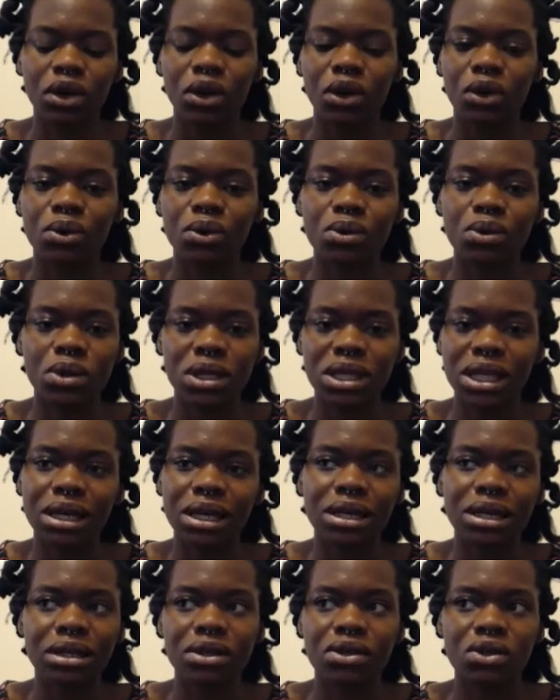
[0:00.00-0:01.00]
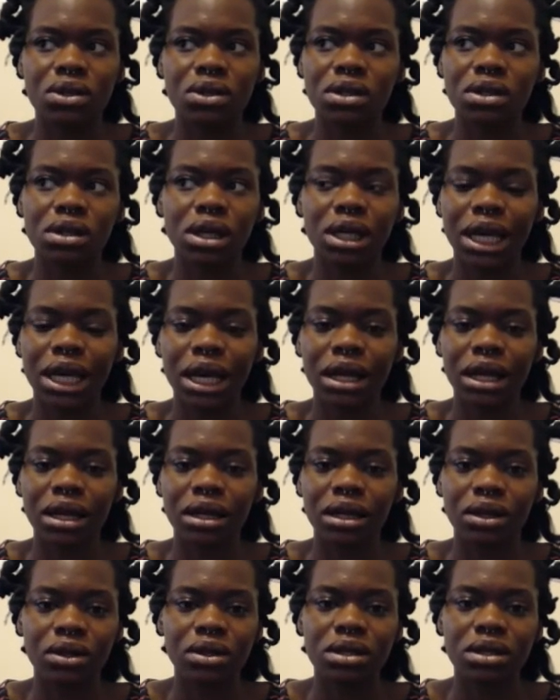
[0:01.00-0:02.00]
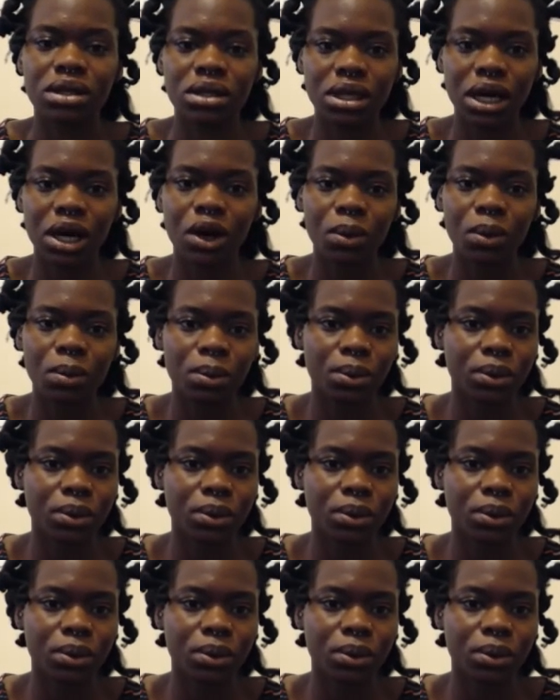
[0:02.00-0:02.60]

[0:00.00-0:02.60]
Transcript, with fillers: your skin is just like any, the scalp,